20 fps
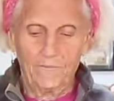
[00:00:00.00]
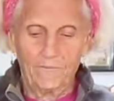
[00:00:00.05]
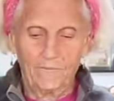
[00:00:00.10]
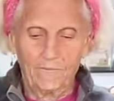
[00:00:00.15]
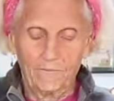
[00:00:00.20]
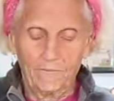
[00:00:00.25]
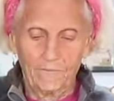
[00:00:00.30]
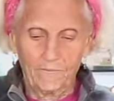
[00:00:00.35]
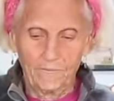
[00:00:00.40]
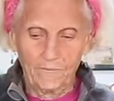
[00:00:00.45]

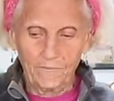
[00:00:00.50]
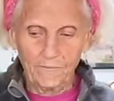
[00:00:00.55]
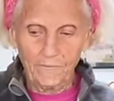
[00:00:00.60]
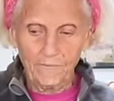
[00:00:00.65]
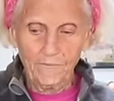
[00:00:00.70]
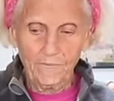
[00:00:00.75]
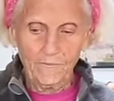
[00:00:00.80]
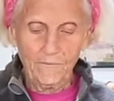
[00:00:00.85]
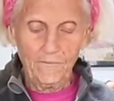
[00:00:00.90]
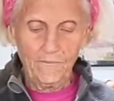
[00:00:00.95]

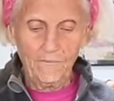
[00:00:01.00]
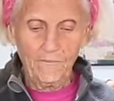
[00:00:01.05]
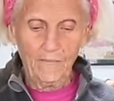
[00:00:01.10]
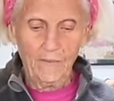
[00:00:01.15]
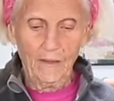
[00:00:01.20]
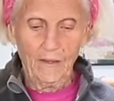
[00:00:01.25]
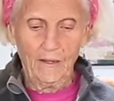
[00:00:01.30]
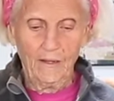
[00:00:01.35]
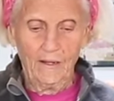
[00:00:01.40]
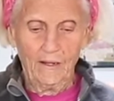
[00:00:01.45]

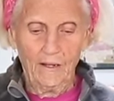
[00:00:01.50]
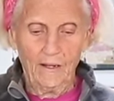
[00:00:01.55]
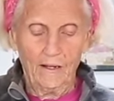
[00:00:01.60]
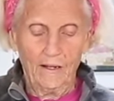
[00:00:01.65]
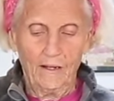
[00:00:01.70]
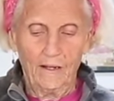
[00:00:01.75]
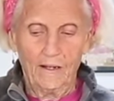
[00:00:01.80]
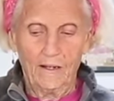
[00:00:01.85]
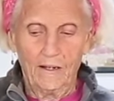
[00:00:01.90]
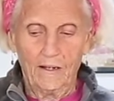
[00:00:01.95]

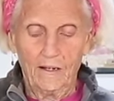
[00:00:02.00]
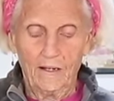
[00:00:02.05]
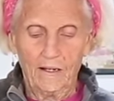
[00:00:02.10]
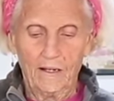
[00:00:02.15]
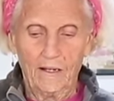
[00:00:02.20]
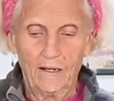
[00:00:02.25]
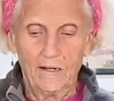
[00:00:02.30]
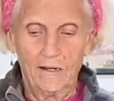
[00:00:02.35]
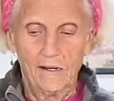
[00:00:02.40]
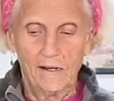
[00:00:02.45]

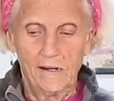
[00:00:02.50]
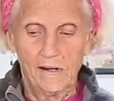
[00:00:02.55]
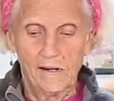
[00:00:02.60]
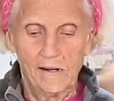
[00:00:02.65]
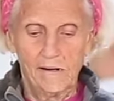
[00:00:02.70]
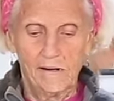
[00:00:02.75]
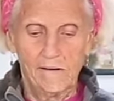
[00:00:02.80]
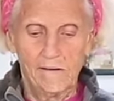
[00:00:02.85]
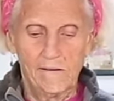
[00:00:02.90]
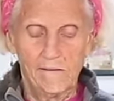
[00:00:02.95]

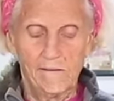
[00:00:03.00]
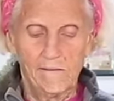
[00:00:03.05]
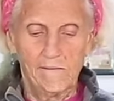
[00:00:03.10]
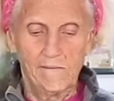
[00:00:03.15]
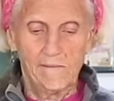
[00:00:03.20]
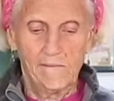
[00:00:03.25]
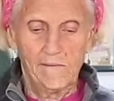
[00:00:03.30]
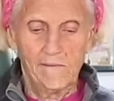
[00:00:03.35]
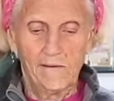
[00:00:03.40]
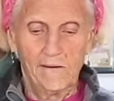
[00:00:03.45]

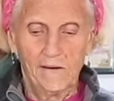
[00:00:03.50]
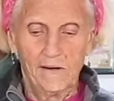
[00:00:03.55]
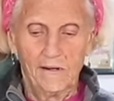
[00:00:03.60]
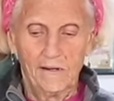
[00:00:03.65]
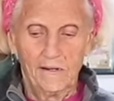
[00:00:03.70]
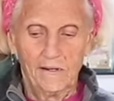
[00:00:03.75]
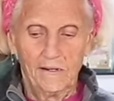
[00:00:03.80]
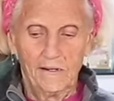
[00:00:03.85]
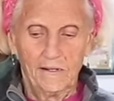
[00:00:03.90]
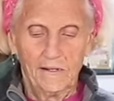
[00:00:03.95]

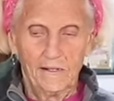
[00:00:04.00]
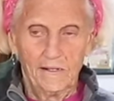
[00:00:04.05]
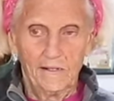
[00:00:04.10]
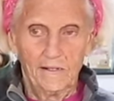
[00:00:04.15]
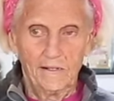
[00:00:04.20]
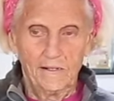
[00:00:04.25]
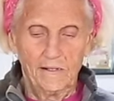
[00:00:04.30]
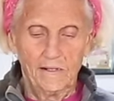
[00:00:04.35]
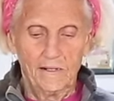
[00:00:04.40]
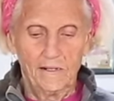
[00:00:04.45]

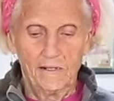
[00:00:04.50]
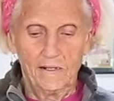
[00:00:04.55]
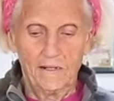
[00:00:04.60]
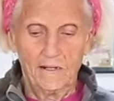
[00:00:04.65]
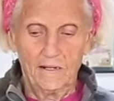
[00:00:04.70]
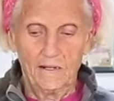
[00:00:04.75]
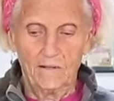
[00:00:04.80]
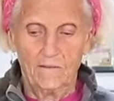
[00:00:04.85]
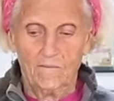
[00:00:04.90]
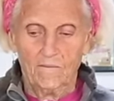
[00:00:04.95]

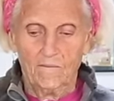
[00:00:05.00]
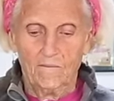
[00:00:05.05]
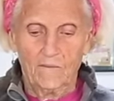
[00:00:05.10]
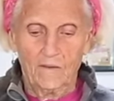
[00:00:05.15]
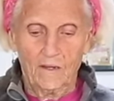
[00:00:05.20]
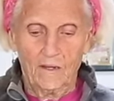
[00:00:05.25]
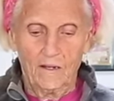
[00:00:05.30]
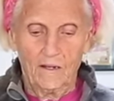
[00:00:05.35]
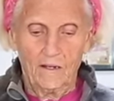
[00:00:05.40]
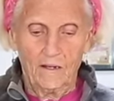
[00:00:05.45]

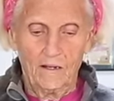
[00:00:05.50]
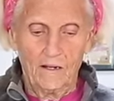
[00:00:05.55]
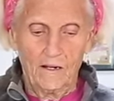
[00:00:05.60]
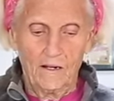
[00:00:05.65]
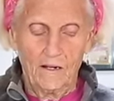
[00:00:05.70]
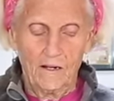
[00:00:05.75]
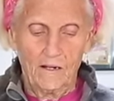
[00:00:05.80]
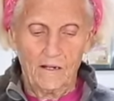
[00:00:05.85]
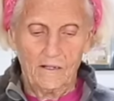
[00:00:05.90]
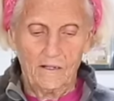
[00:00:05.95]

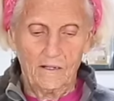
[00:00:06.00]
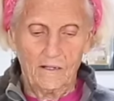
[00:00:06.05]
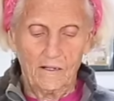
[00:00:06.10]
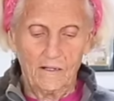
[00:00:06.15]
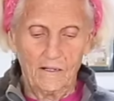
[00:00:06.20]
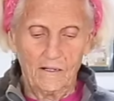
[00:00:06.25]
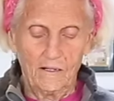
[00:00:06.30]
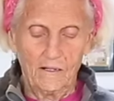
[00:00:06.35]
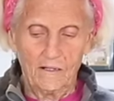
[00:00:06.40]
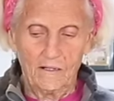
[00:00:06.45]

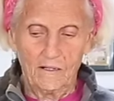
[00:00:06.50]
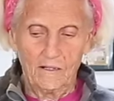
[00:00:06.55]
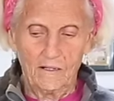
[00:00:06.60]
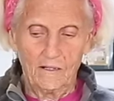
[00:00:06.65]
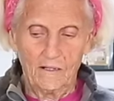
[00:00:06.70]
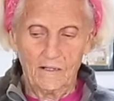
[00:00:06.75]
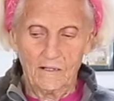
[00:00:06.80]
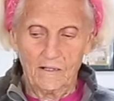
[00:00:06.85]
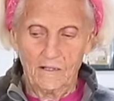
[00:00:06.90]
No words are spoken by the person on screen.